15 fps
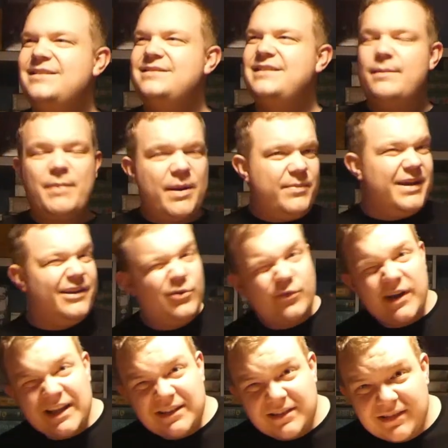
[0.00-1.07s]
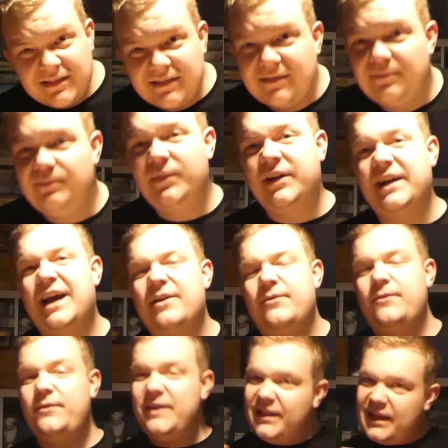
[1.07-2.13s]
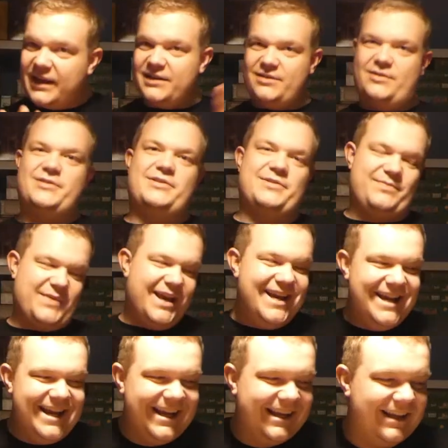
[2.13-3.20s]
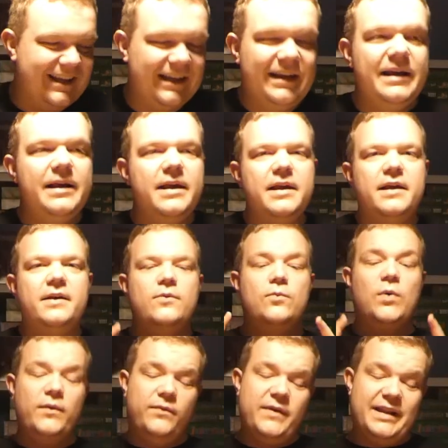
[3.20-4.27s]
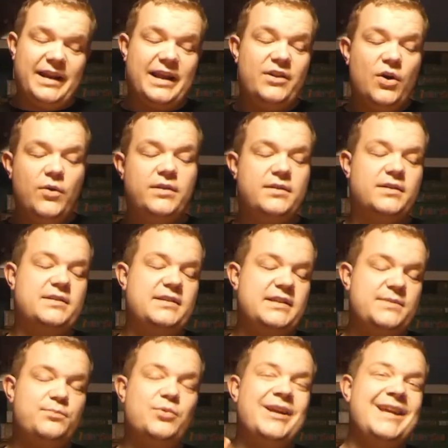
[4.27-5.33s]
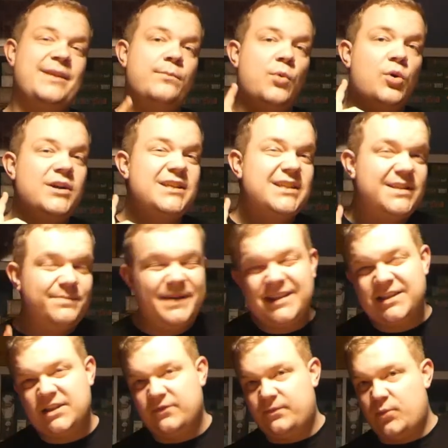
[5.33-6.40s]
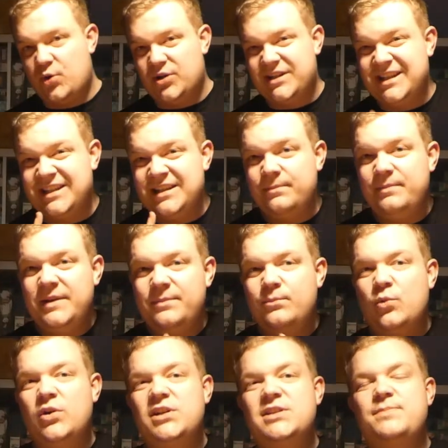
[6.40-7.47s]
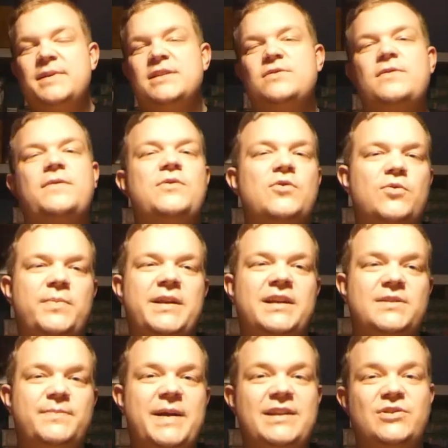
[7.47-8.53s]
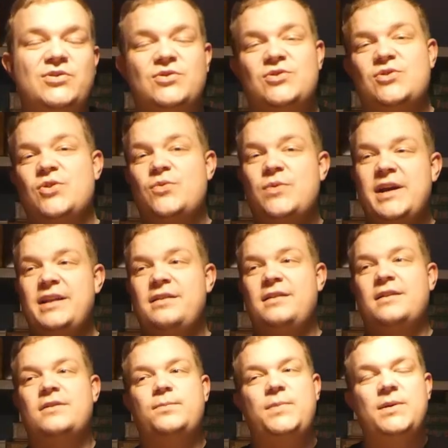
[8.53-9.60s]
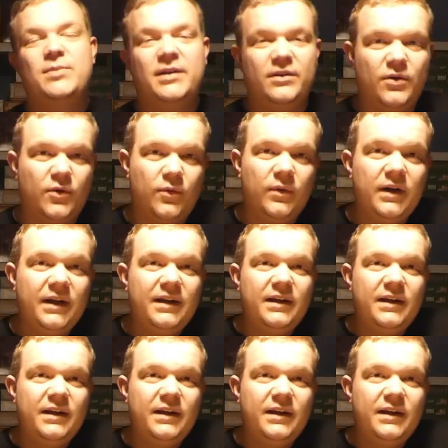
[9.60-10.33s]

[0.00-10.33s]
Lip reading: That might be incorrect, but I feel like it does. One thing that I know it does is bring in more expensive birds. It's a bit more expensive of European expansion, so a lot of people I know